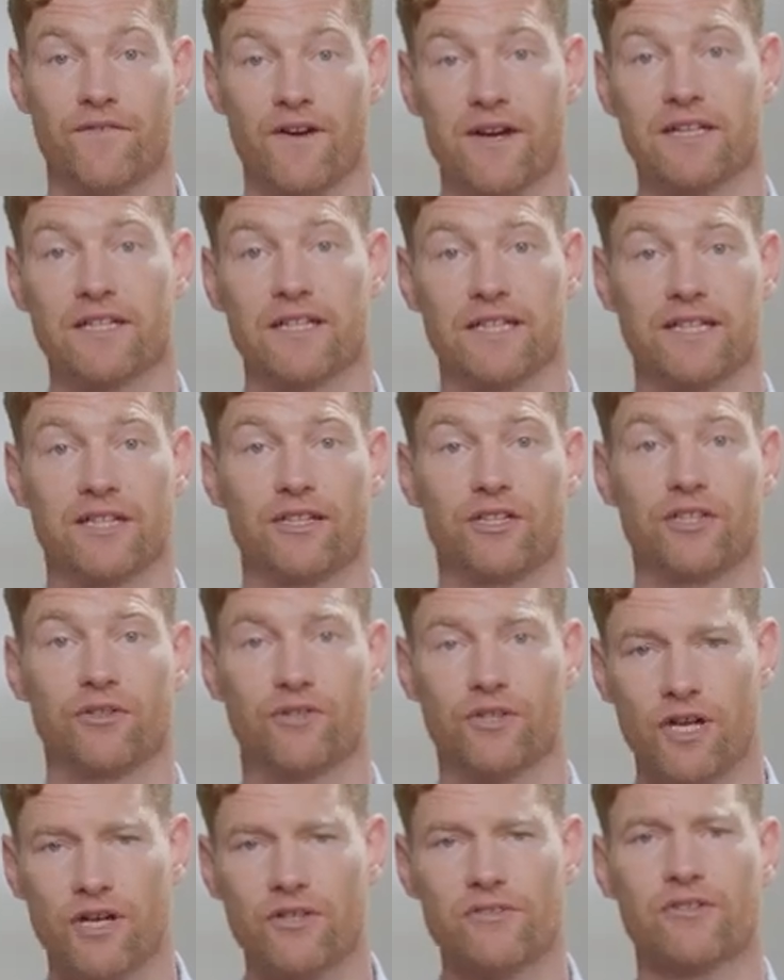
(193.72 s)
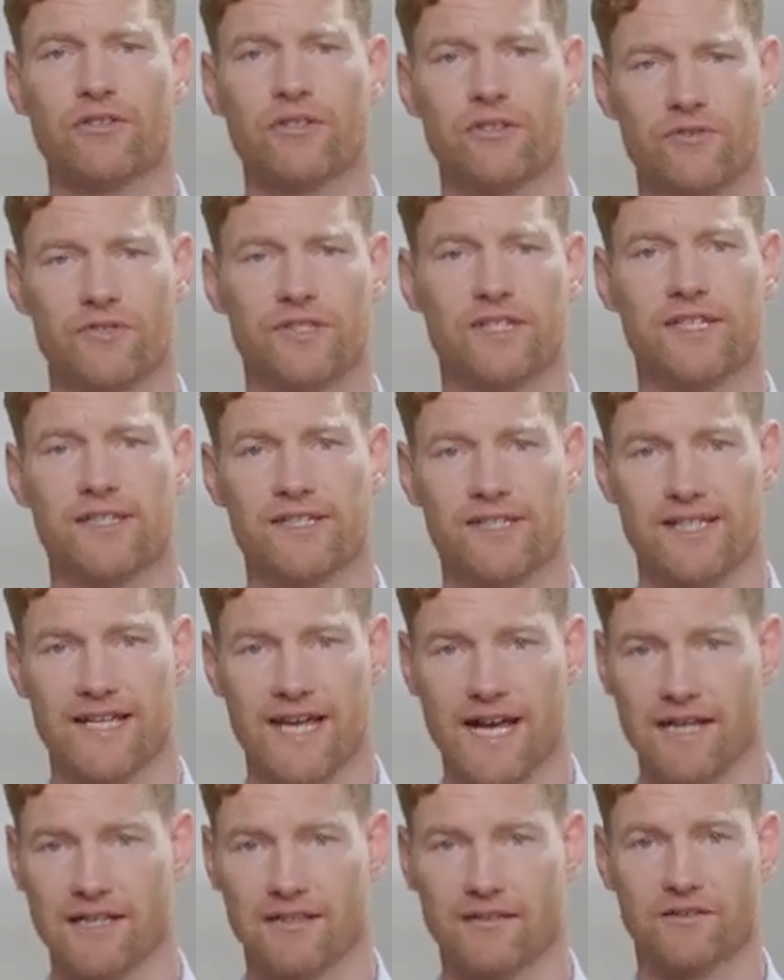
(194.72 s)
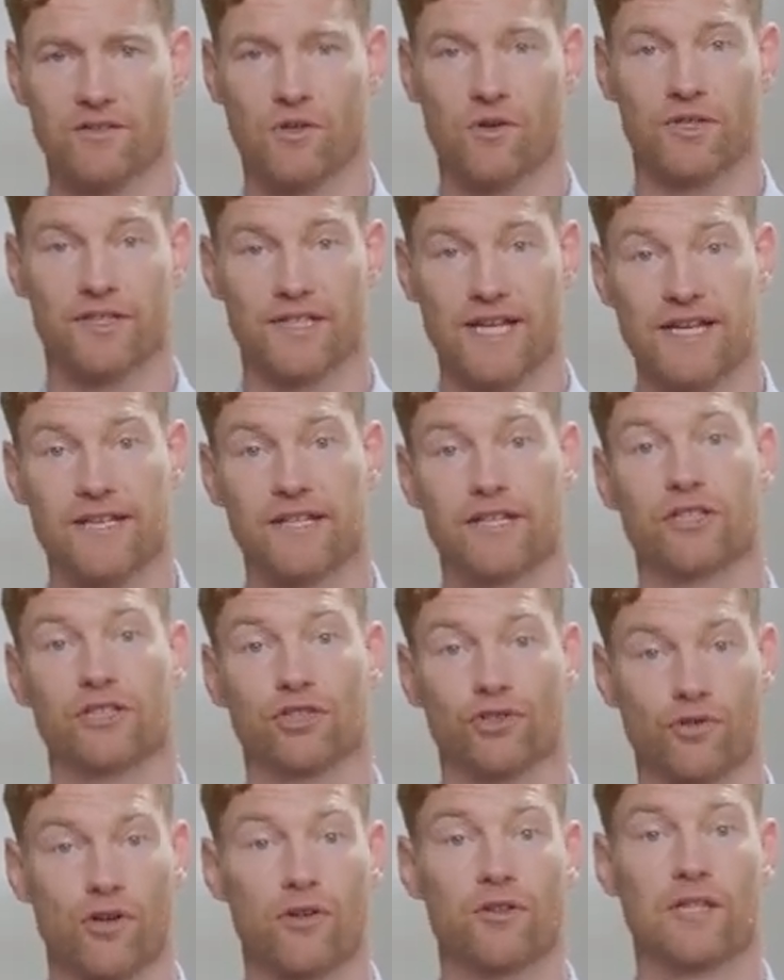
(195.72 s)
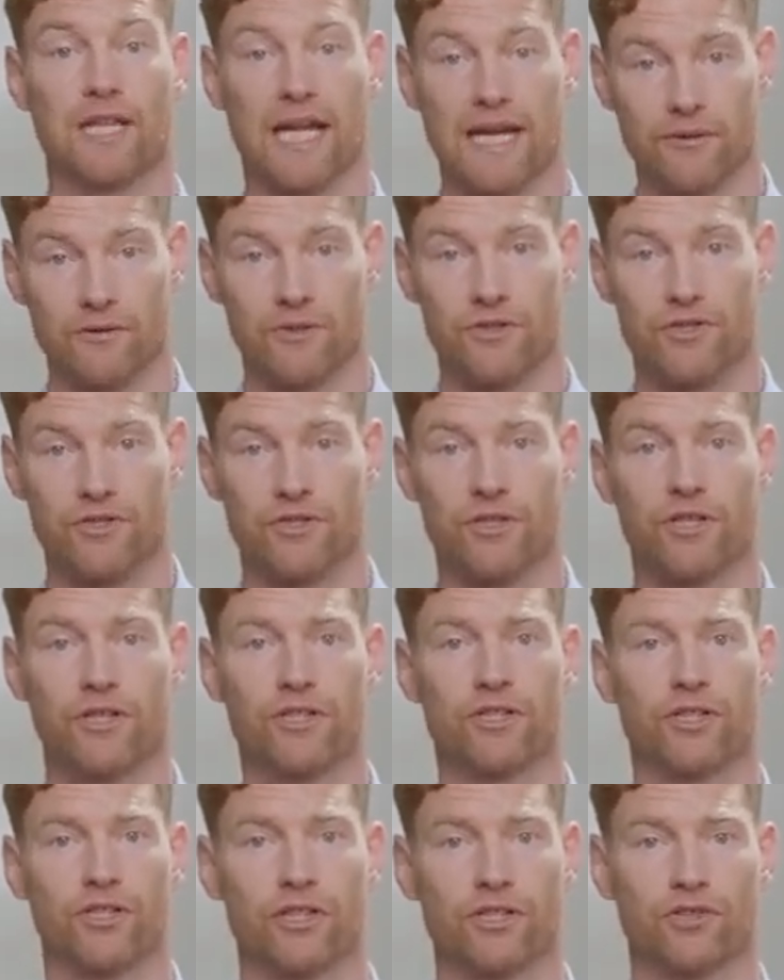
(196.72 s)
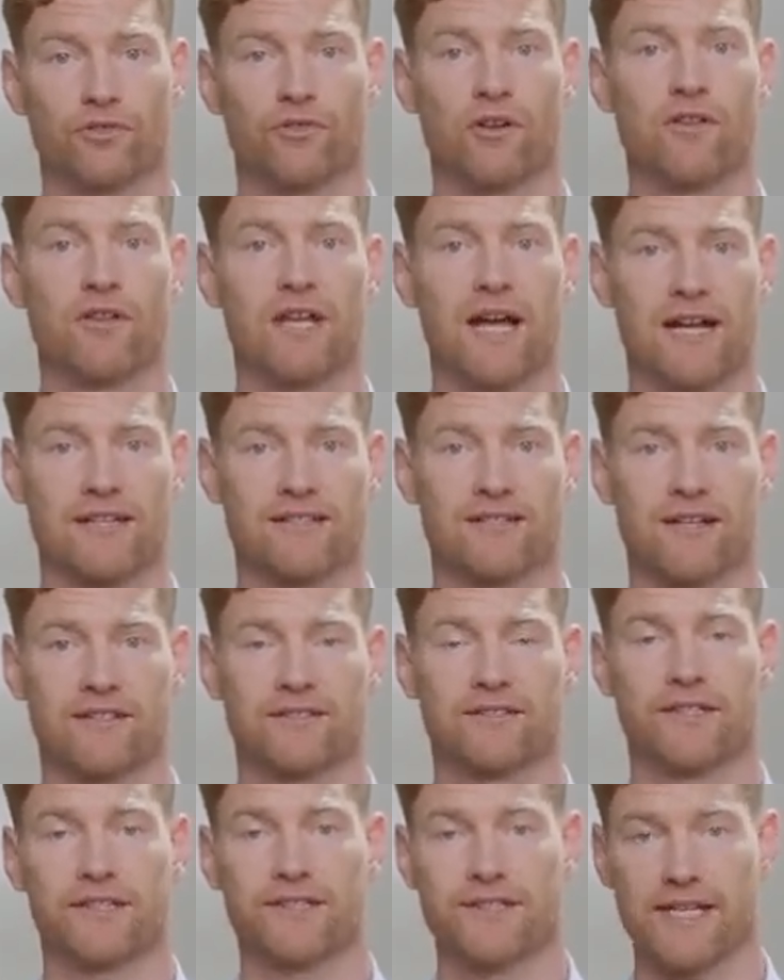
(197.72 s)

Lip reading: finally, you can also use DCL, or Data Control Language, to control access to the